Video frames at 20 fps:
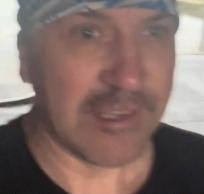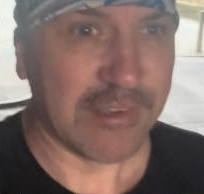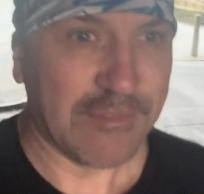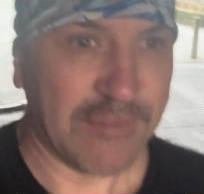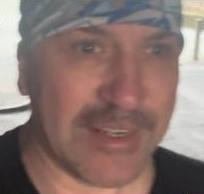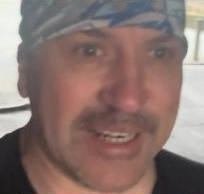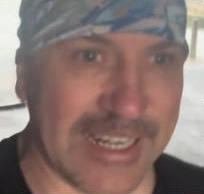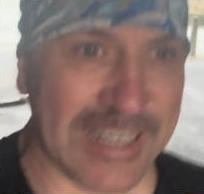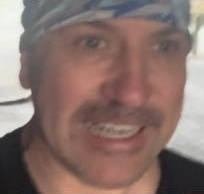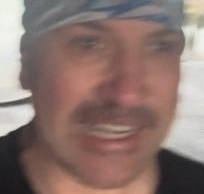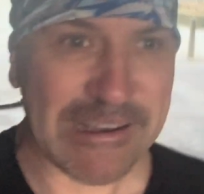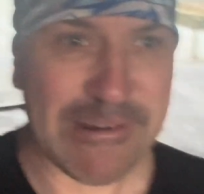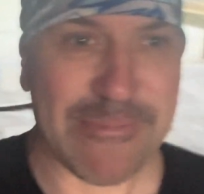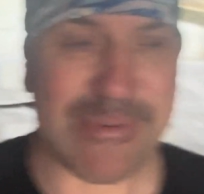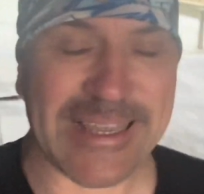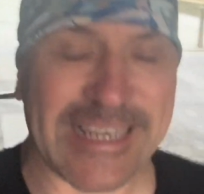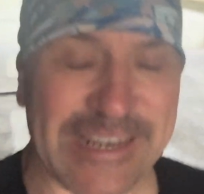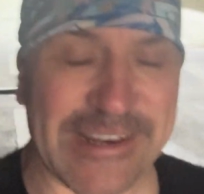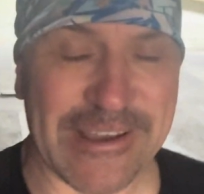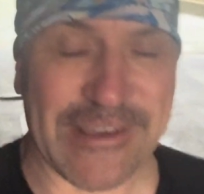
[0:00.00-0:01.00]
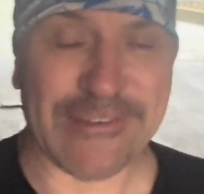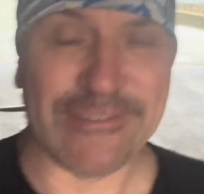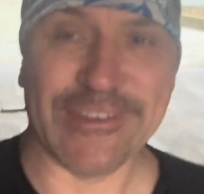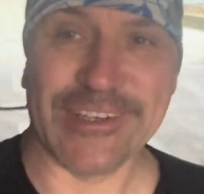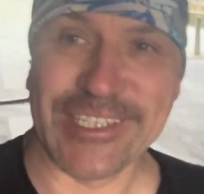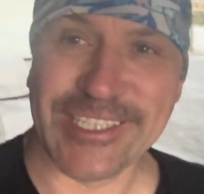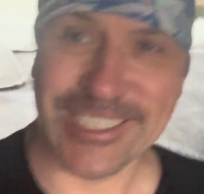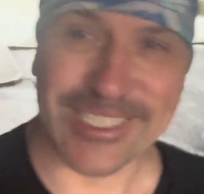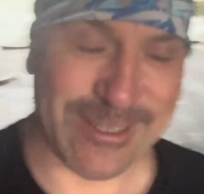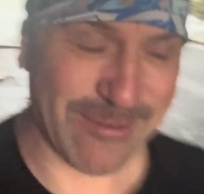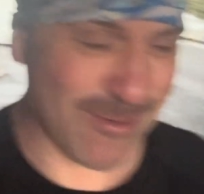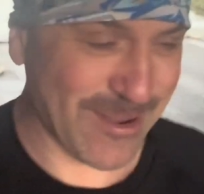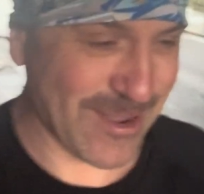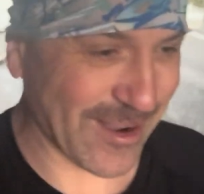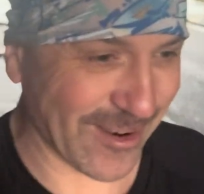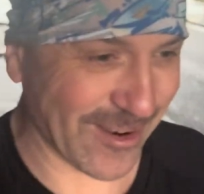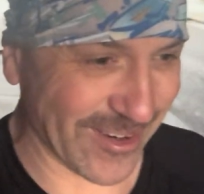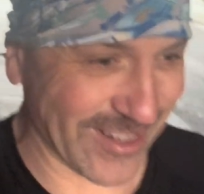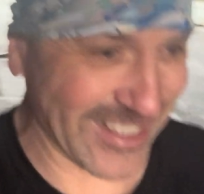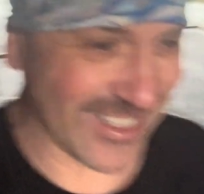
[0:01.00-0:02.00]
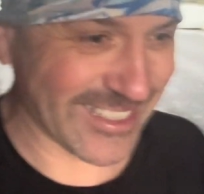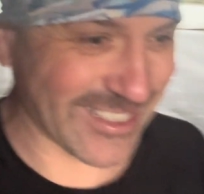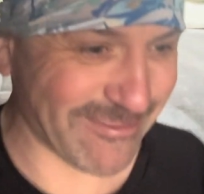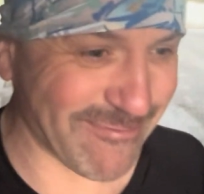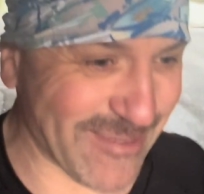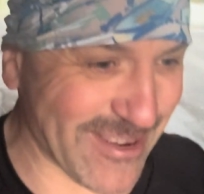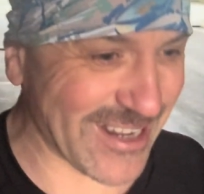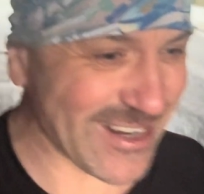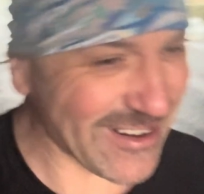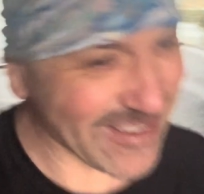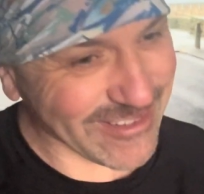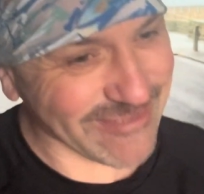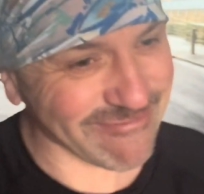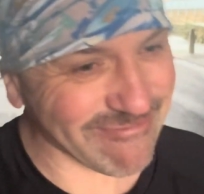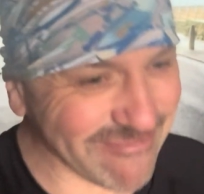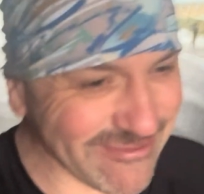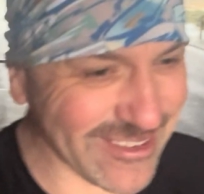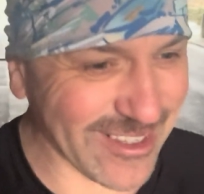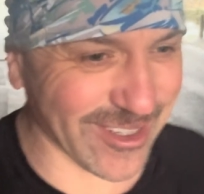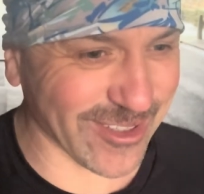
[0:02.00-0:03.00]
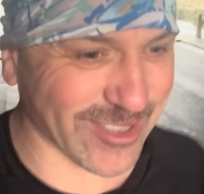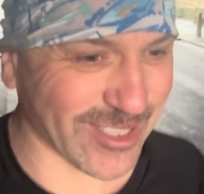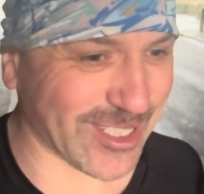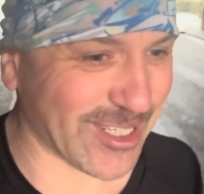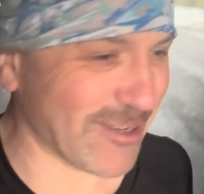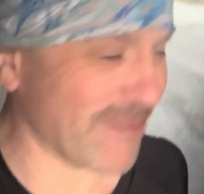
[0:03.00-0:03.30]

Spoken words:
Feel a little bit nervous, to be honest, but not too